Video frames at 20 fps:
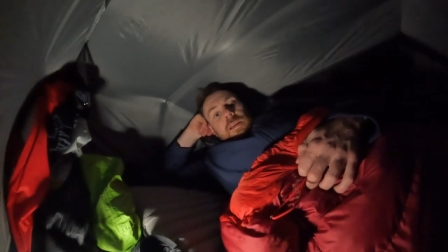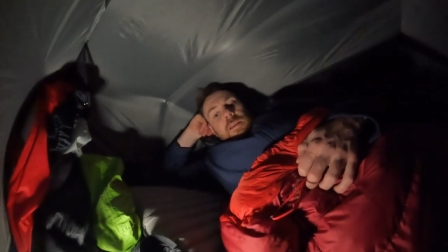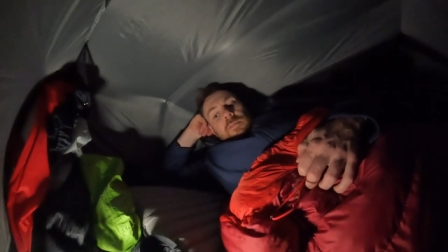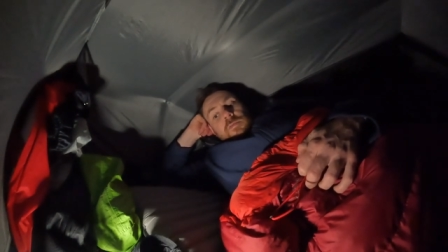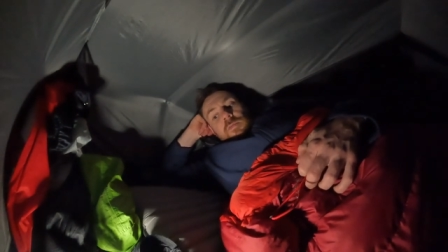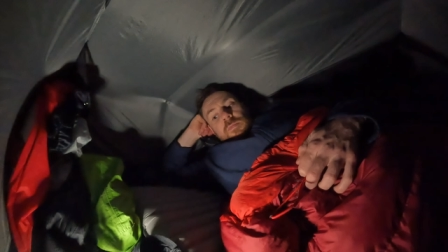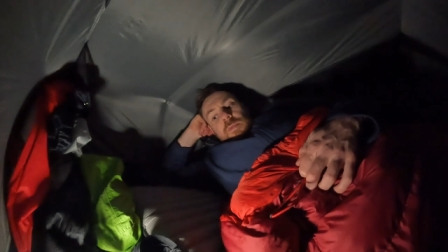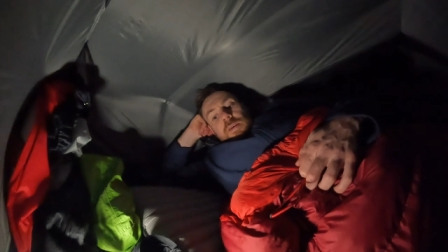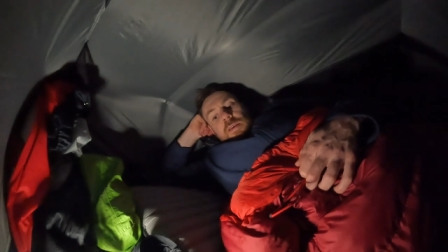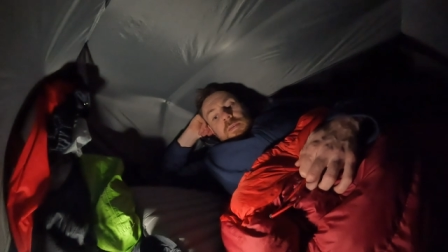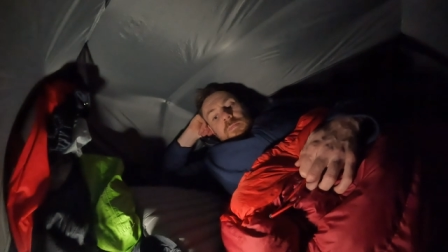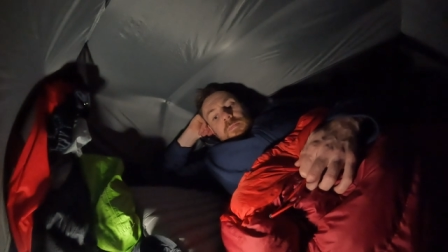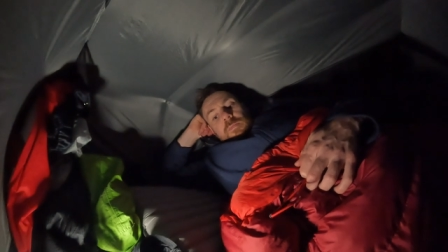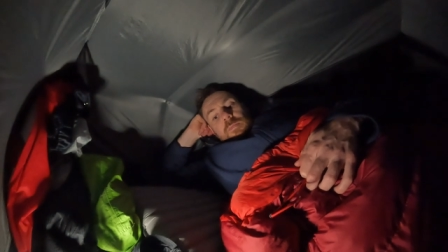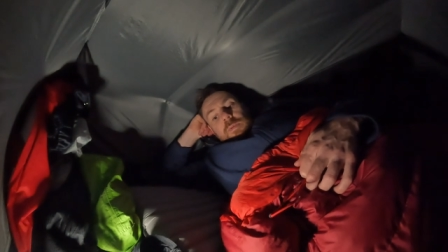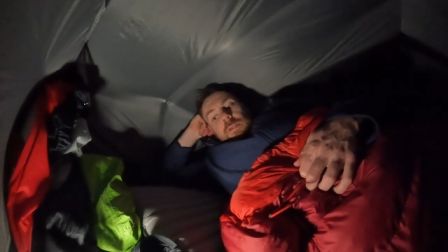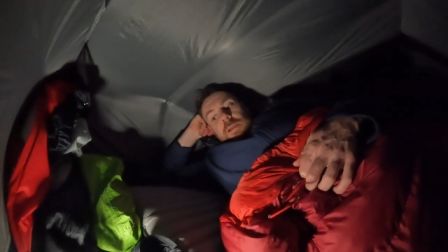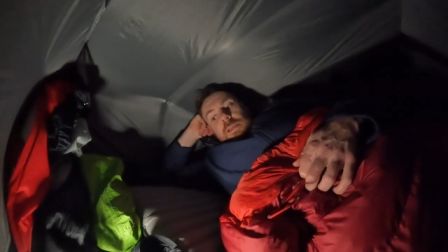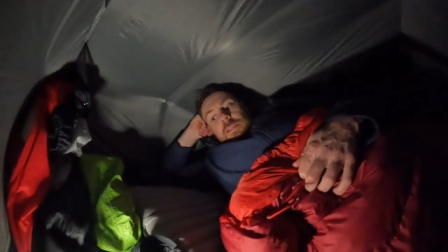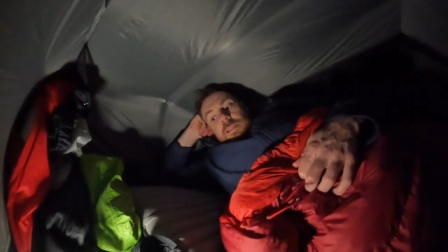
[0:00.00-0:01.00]
enough of me
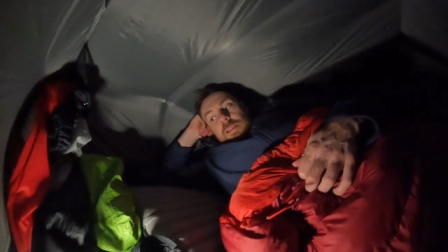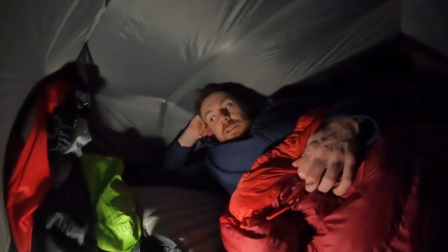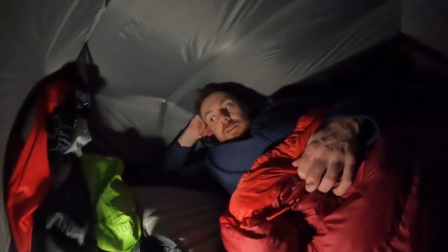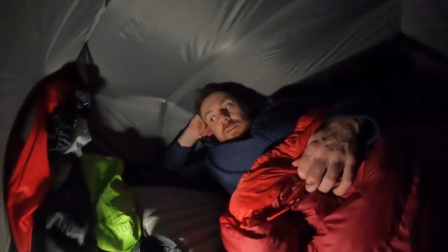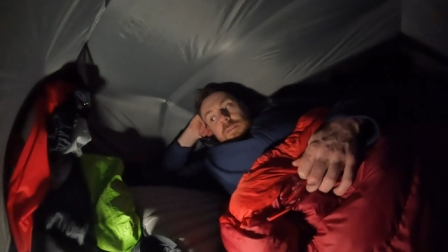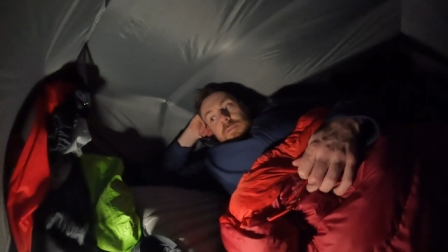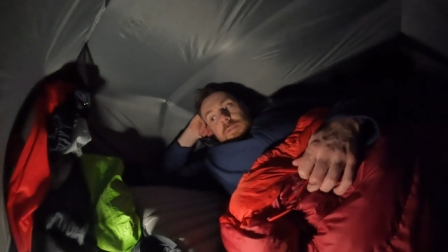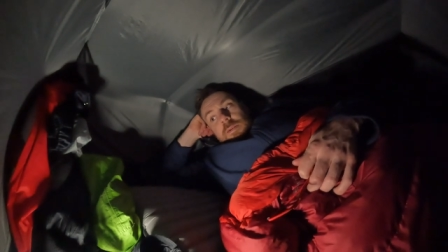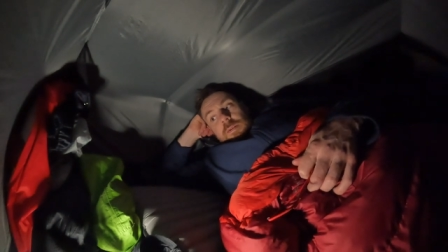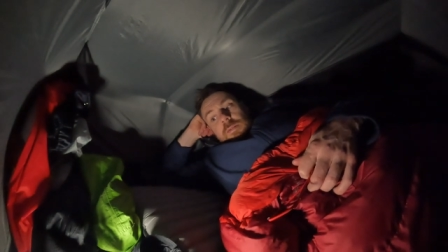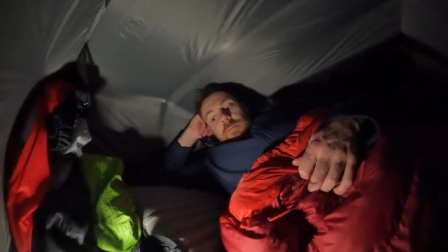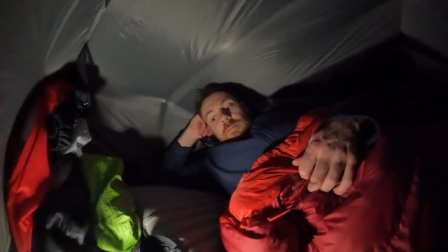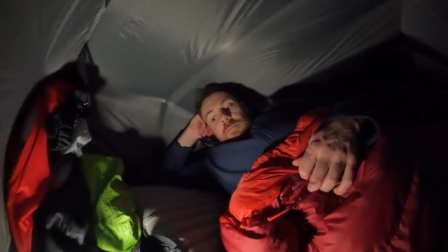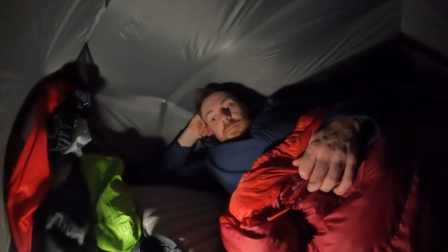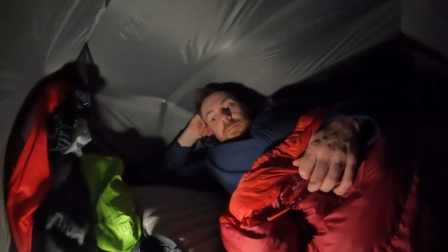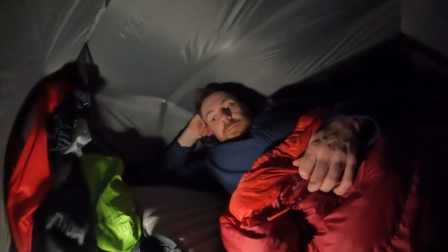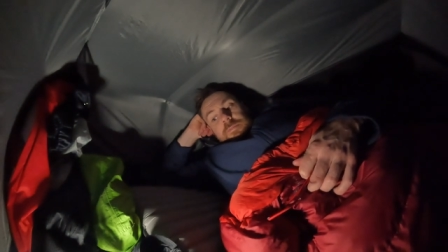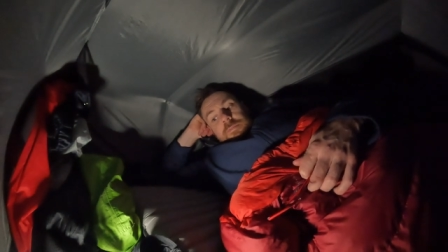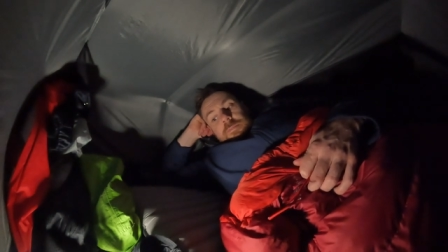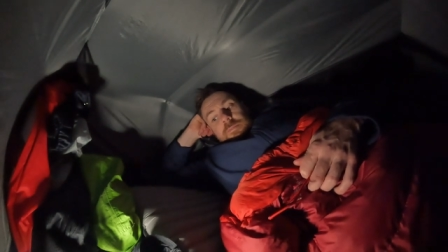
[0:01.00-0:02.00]
bleating on about
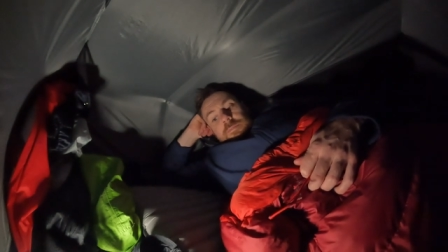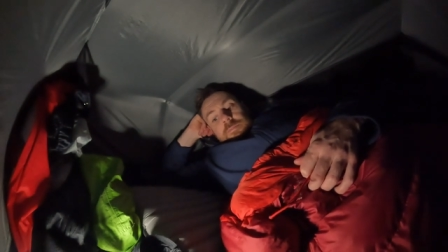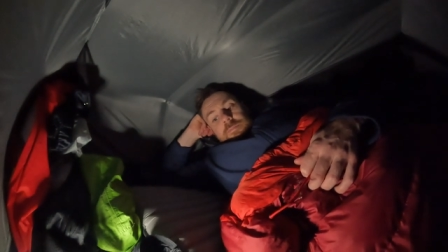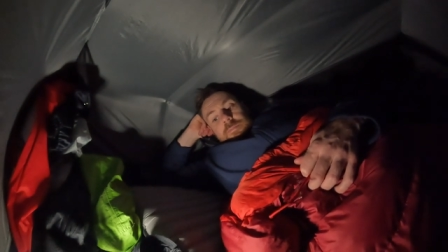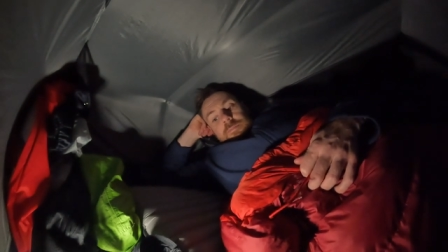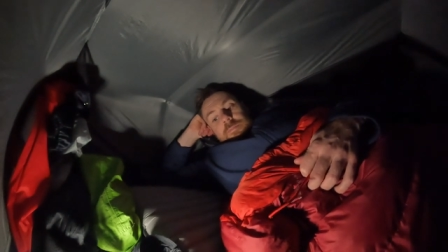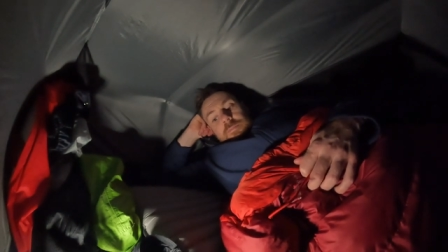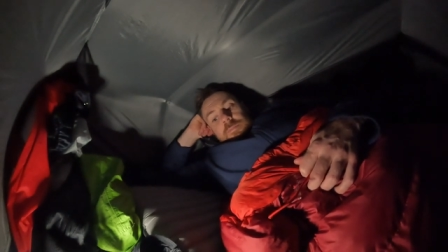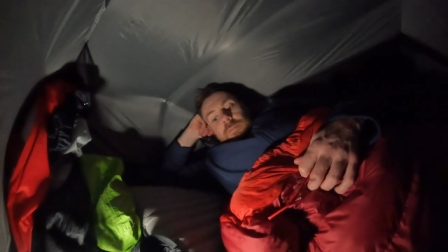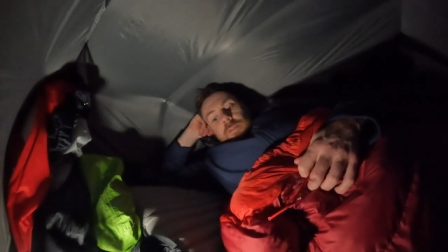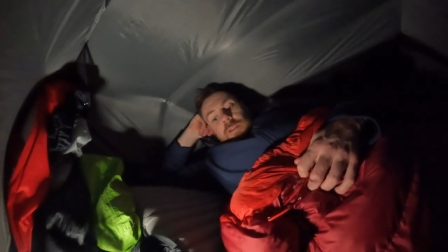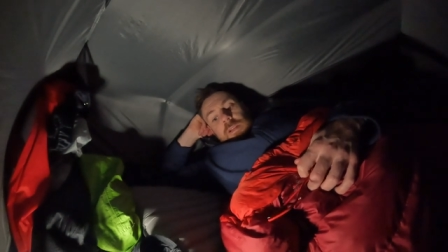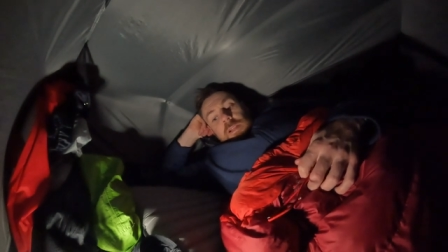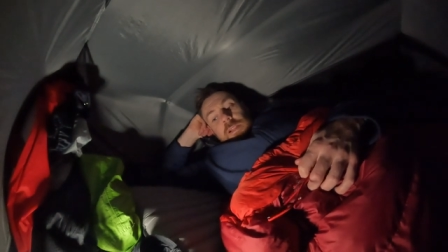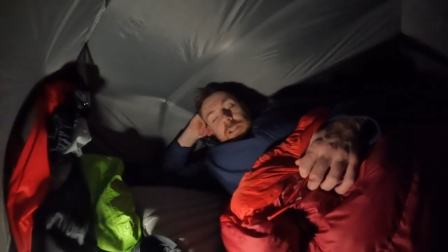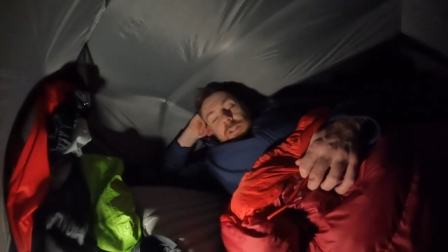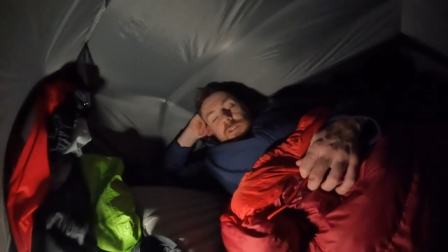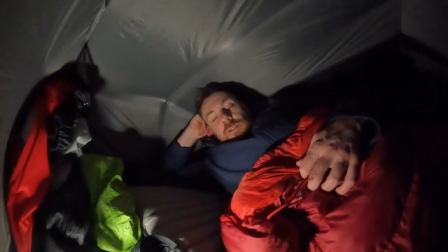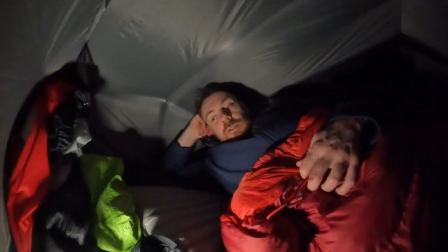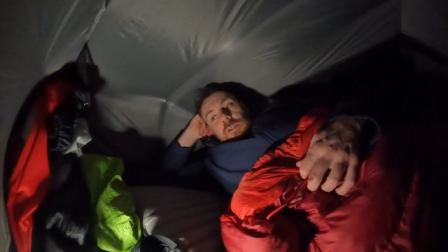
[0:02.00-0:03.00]

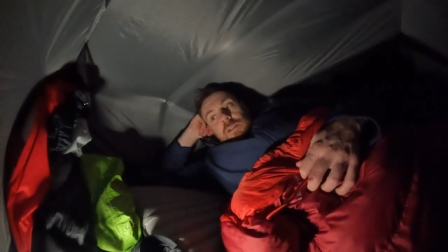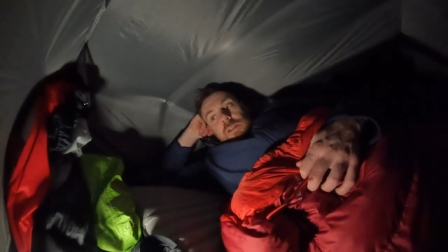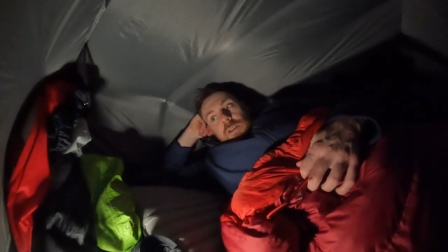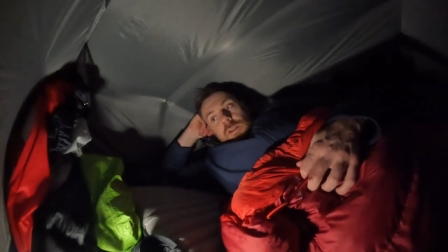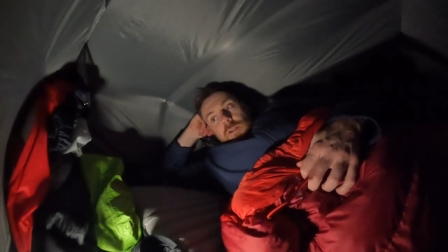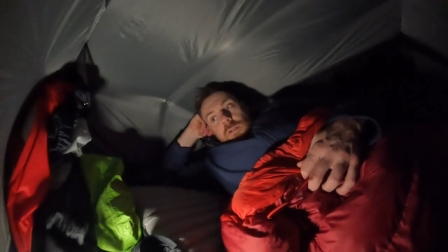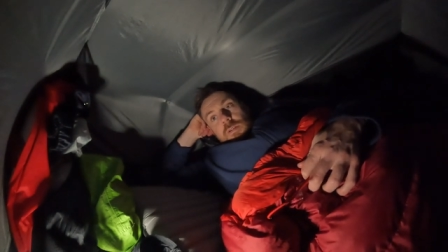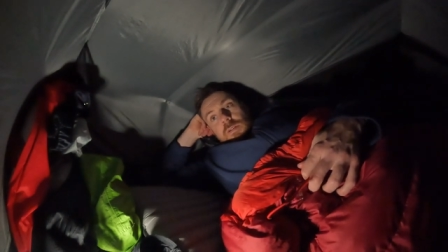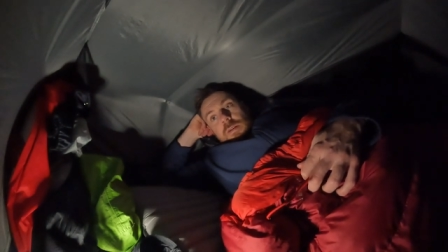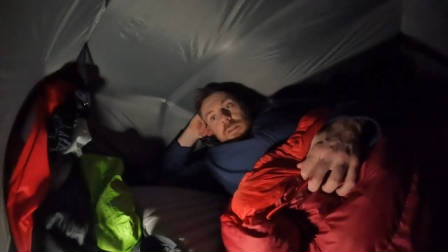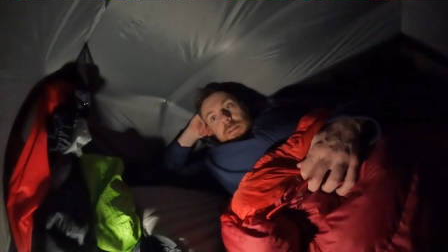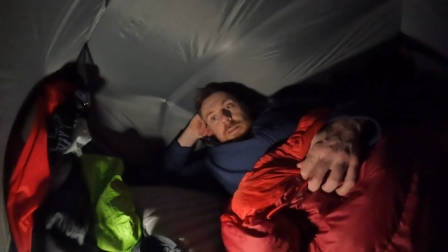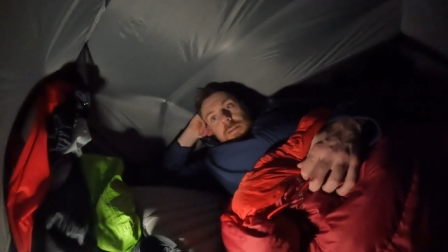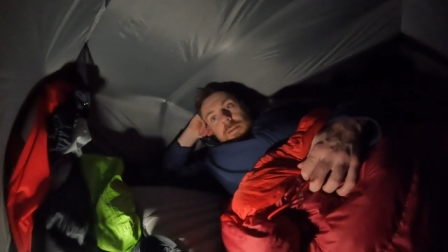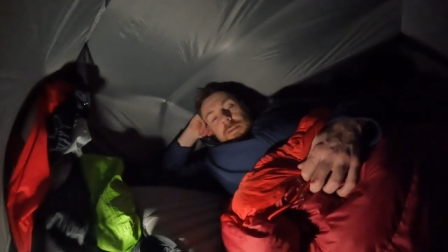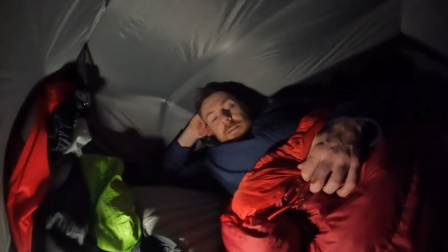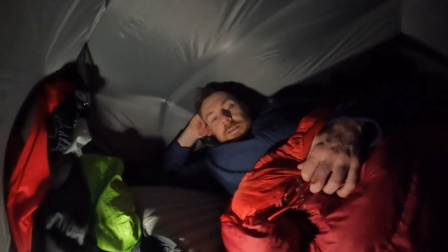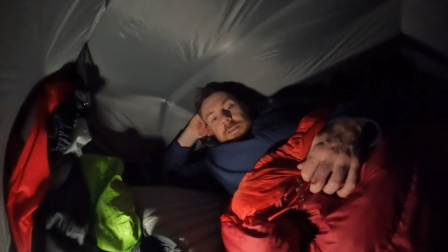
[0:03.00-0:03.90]
literally nothing.